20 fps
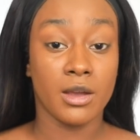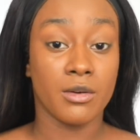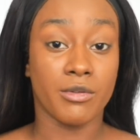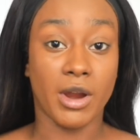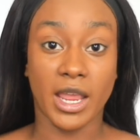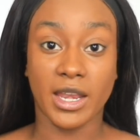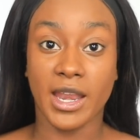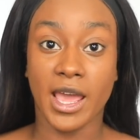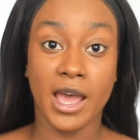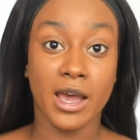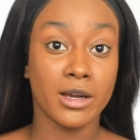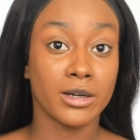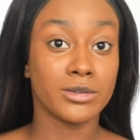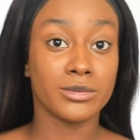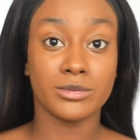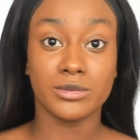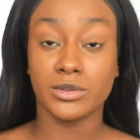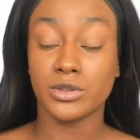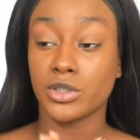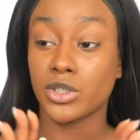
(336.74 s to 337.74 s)
Right
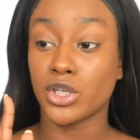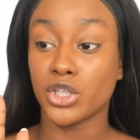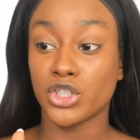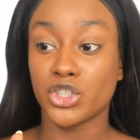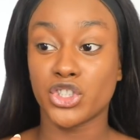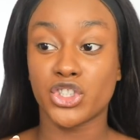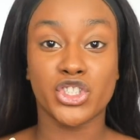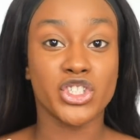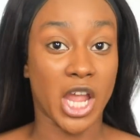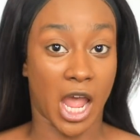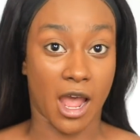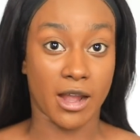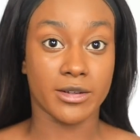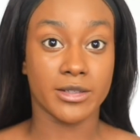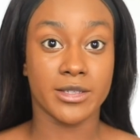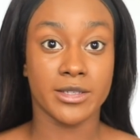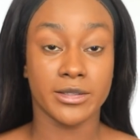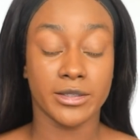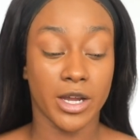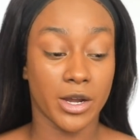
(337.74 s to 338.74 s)
now,
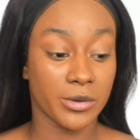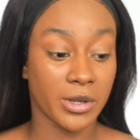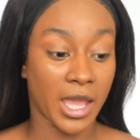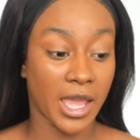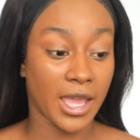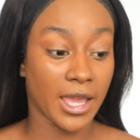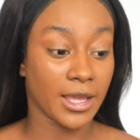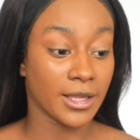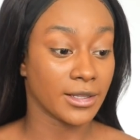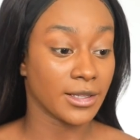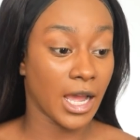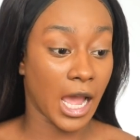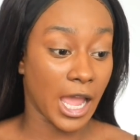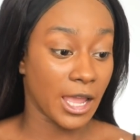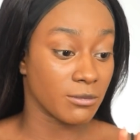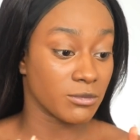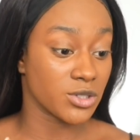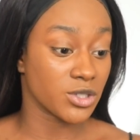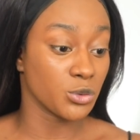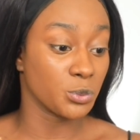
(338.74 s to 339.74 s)
shocked, okay?
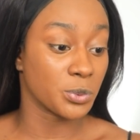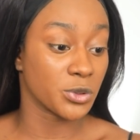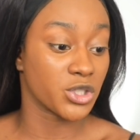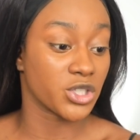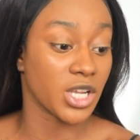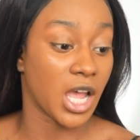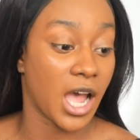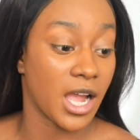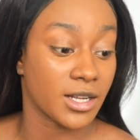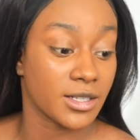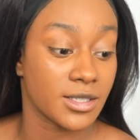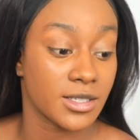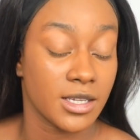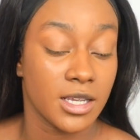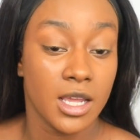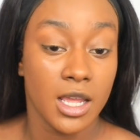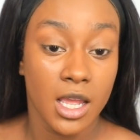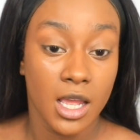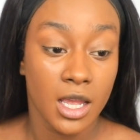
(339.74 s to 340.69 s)
I'm super shocked.